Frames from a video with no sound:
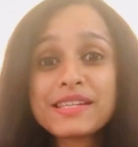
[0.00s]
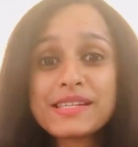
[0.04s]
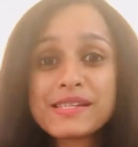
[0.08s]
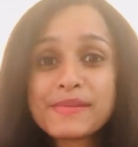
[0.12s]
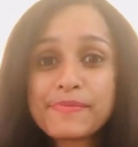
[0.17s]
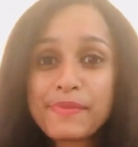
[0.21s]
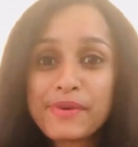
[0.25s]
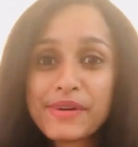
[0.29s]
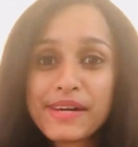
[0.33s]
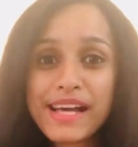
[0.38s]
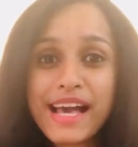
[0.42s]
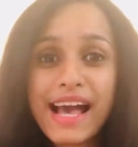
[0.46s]
in
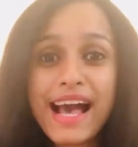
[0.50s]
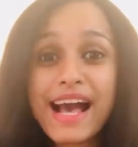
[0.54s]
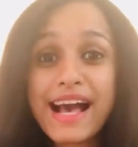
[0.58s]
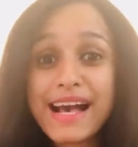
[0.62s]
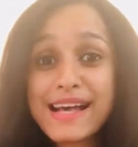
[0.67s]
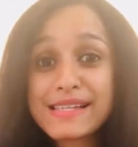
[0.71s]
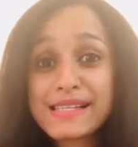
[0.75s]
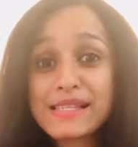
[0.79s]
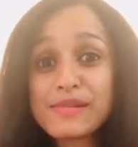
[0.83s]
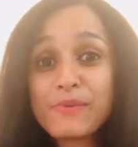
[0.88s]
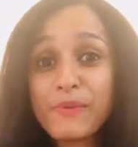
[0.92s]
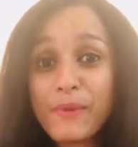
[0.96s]
this book
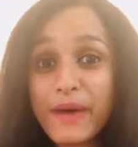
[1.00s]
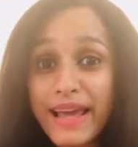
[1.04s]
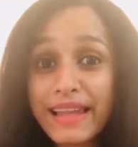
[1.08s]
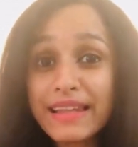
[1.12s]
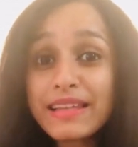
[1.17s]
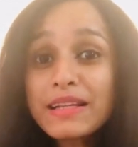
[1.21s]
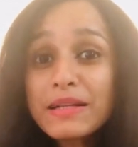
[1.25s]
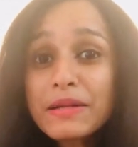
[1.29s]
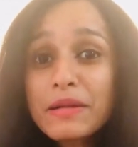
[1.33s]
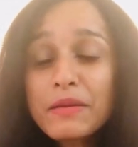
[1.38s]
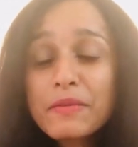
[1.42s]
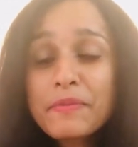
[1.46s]
as
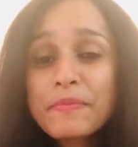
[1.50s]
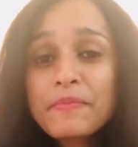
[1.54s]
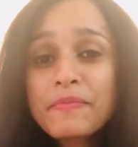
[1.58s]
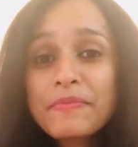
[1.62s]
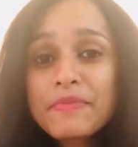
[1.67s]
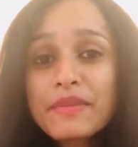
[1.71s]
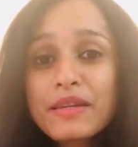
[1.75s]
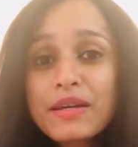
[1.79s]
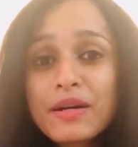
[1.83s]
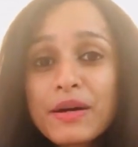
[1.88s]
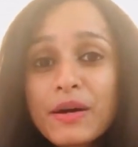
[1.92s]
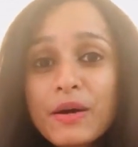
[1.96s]
well.
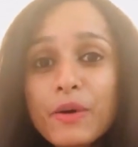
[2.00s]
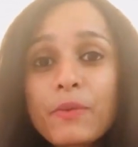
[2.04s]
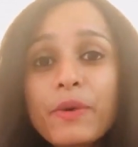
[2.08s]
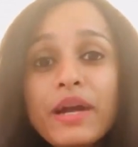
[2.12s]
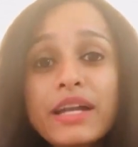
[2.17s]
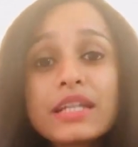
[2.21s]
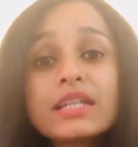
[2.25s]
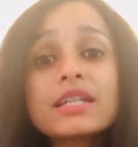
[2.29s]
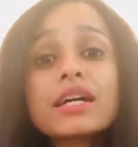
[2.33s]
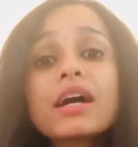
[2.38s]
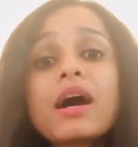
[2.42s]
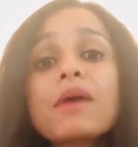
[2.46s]

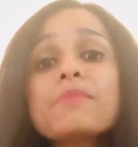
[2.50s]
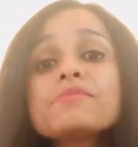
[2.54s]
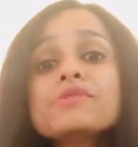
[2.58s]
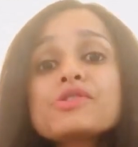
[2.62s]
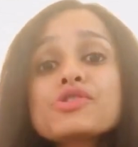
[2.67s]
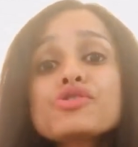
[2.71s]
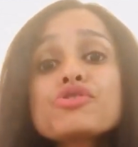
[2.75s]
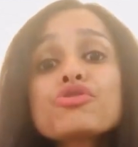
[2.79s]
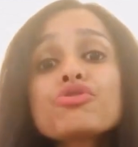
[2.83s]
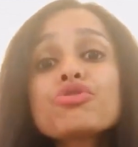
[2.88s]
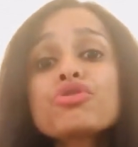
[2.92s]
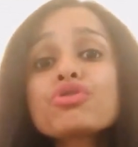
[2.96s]
When it
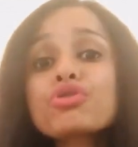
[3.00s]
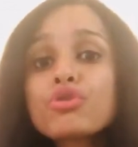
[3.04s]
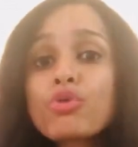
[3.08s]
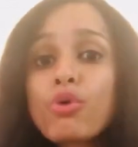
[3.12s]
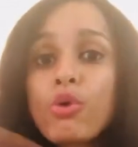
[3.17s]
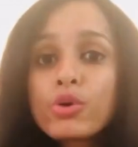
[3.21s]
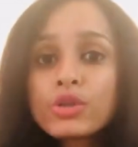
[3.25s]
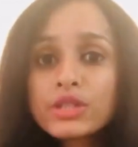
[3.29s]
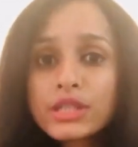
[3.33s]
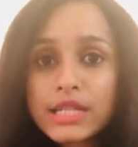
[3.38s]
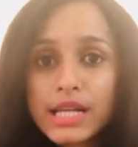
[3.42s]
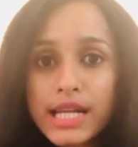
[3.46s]
comes to
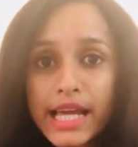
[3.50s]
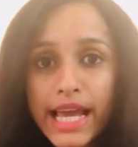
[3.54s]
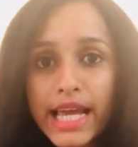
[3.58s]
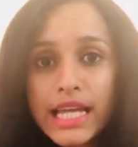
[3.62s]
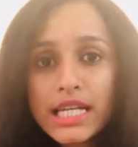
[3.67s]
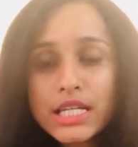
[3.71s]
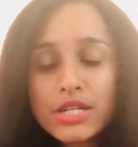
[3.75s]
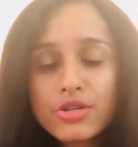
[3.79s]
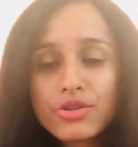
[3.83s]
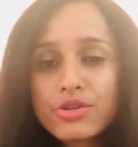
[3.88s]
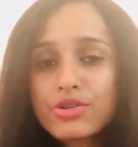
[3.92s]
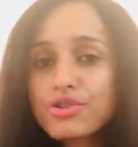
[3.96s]
growth
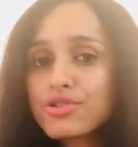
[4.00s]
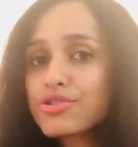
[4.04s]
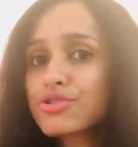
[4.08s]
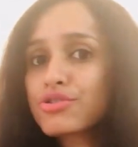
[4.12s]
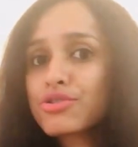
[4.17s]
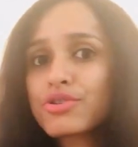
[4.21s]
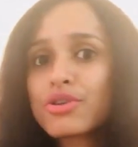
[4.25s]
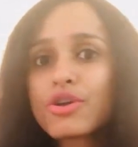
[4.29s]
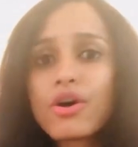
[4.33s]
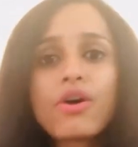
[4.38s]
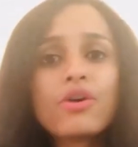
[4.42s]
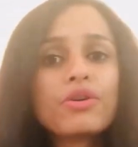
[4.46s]
rate,
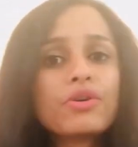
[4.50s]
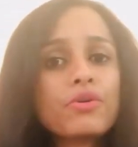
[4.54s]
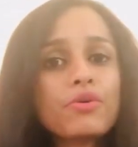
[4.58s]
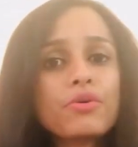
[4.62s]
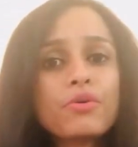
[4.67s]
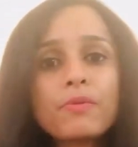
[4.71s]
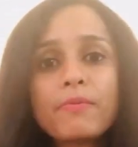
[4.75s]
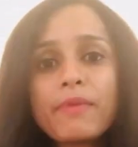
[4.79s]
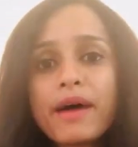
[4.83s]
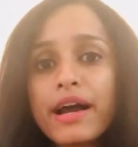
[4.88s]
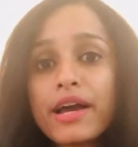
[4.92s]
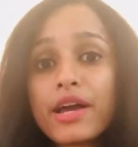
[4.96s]
do not
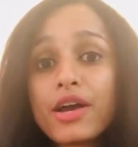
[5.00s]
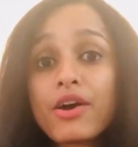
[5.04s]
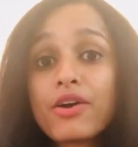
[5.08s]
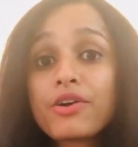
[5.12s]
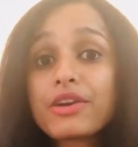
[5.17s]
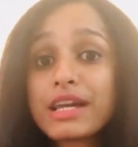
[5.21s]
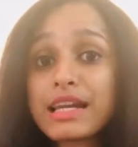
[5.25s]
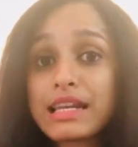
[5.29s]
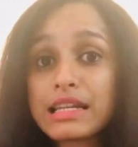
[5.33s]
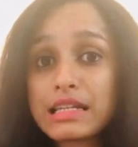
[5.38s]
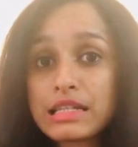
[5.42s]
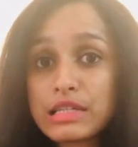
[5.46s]
go by
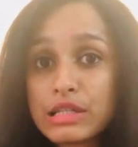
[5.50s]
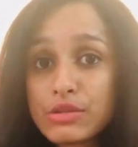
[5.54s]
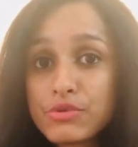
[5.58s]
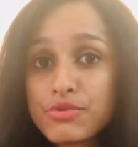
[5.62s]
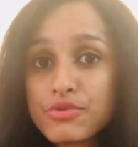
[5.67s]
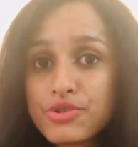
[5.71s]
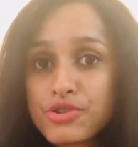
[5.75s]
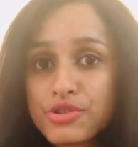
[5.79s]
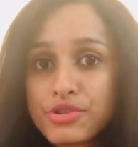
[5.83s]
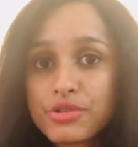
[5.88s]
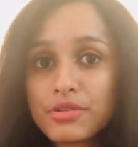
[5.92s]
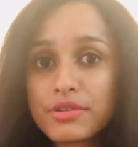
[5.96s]
your
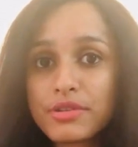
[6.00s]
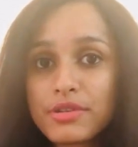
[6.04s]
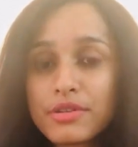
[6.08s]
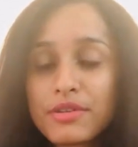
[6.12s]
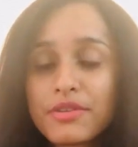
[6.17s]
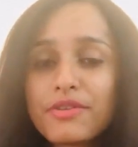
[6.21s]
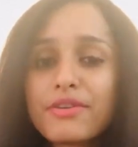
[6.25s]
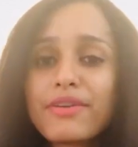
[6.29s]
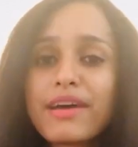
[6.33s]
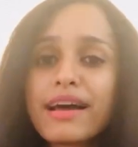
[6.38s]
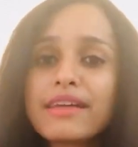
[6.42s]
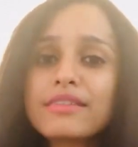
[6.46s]
intuition.
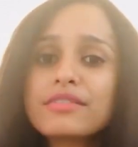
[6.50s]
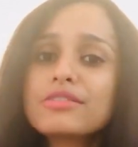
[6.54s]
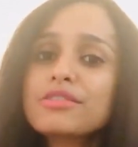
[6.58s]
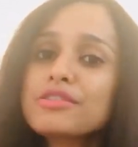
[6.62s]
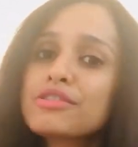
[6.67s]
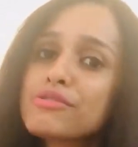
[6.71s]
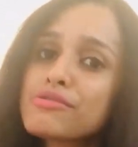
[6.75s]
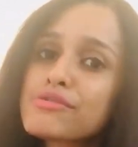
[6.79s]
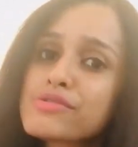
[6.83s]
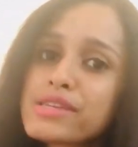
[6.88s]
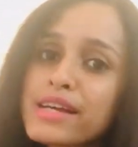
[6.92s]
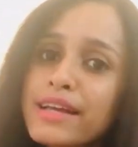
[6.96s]
Rather,
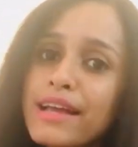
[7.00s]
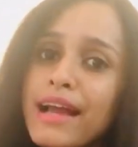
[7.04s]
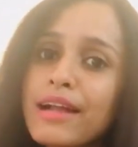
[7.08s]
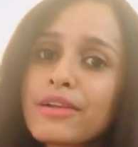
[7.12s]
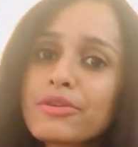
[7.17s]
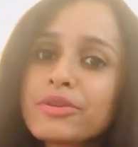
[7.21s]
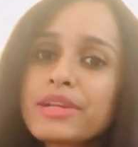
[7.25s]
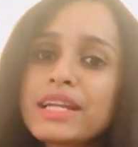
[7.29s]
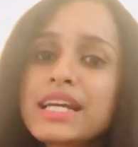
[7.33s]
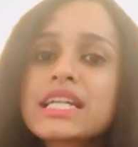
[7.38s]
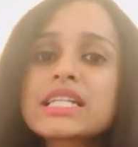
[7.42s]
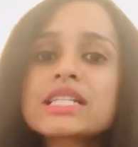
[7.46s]
use a
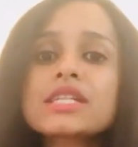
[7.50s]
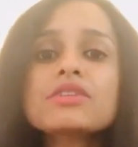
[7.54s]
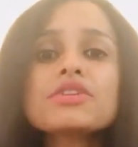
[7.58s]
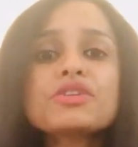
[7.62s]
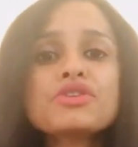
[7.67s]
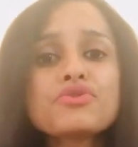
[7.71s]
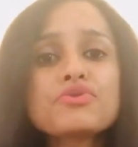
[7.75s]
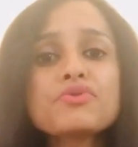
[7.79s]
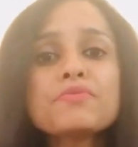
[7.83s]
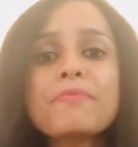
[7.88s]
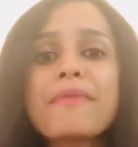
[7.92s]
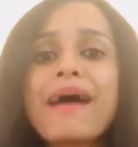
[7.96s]
calculator,
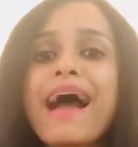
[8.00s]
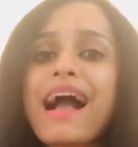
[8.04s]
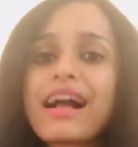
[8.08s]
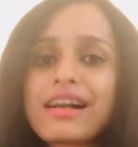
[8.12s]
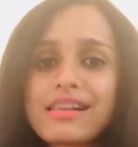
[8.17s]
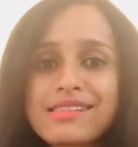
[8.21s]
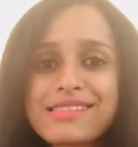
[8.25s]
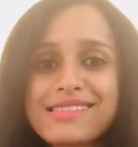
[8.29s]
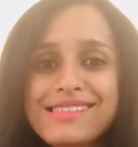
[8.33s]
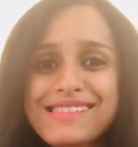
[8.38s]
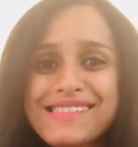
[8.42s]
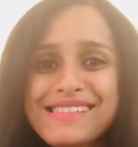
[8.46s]
do
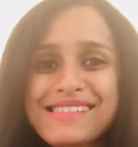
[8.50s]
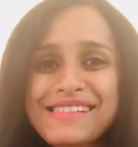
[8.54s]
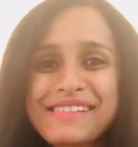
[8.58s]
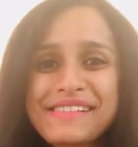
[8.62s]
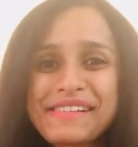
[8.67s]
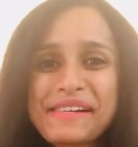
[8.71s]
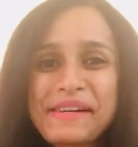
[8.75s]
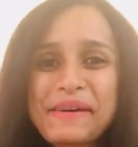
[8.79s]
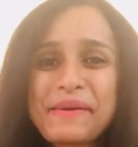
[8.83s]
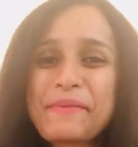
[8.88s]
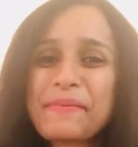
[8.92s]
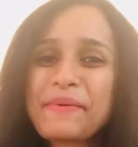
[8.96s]
max.
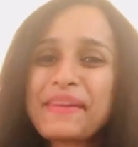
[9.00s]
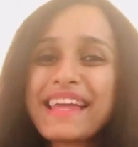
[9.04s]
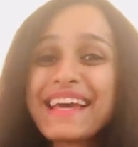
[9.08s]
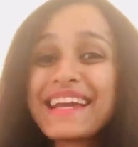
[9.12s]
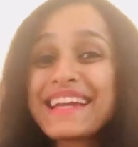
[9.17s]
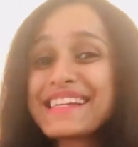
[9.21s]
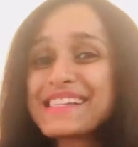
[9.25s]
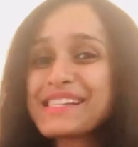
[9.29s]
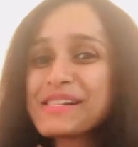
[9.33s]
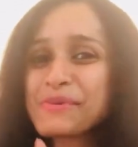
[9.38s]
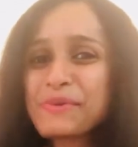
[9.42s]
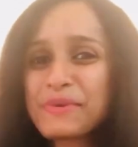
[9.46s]
With
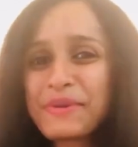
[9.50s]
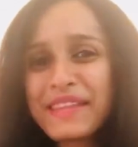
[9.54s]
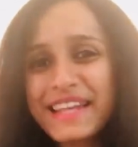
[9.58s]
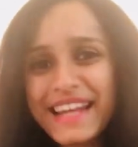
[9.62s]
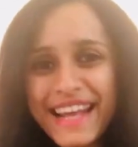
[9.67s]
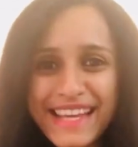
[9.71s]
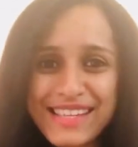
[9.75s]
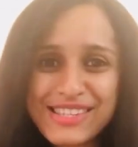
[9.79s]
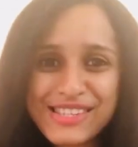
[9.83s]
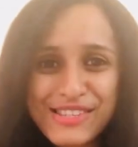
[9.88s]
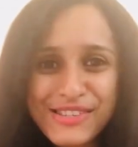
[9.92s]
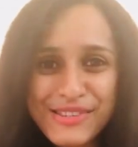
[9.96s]
that, let's go to the
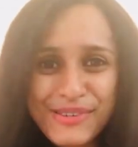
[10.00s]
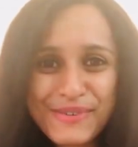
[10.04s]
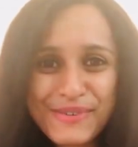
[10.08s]
next